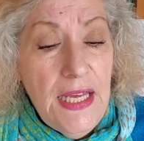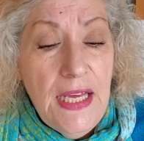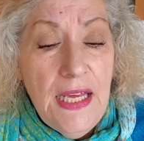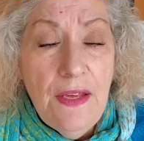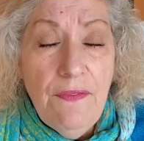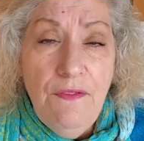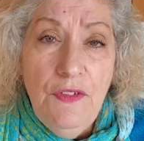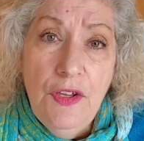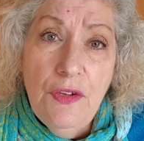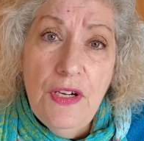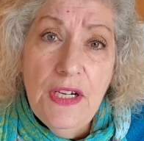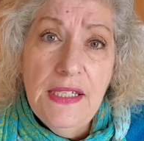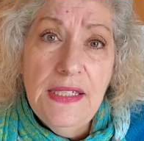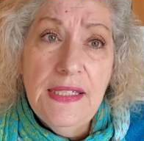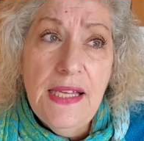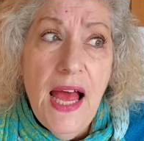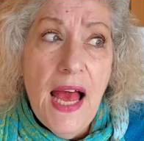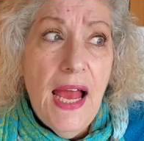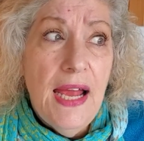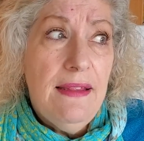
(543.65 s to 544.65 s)
If you
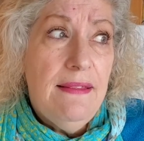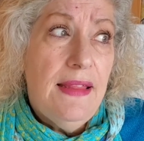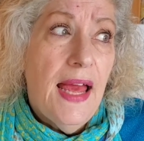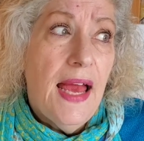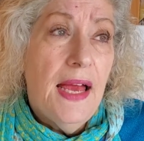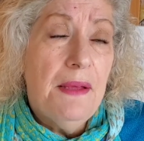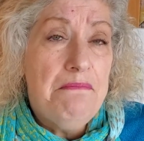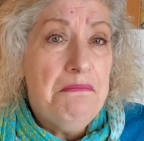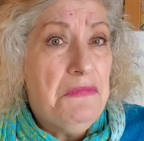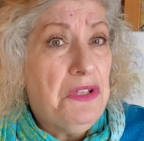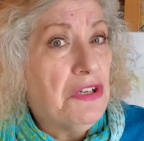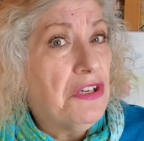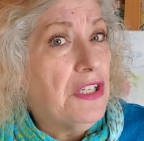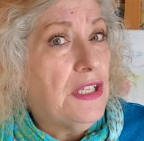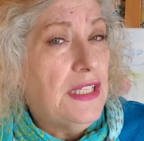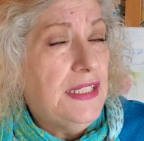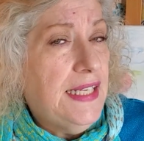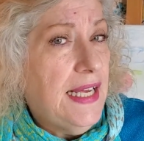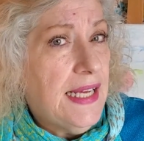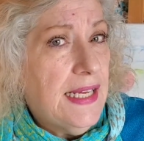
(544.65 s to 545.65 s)
decide that you're
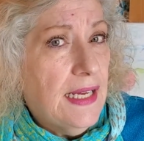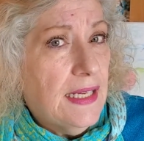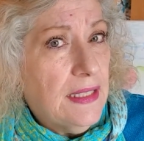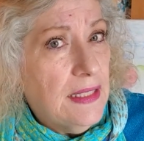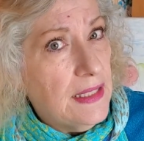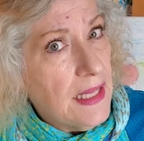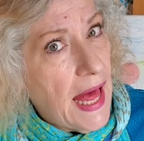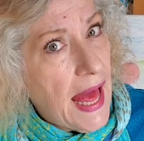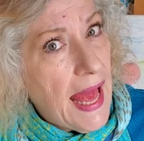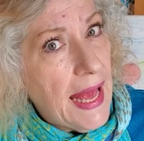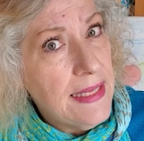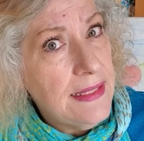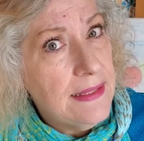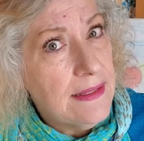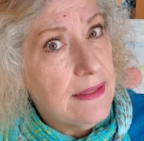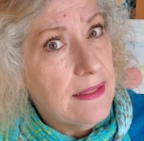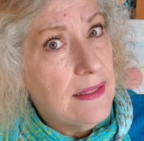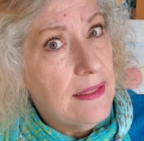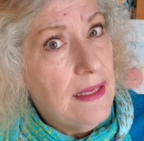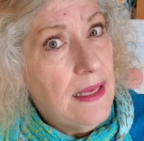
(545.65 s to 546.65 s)
going to take a
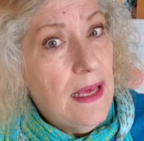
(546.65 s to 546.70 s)
class,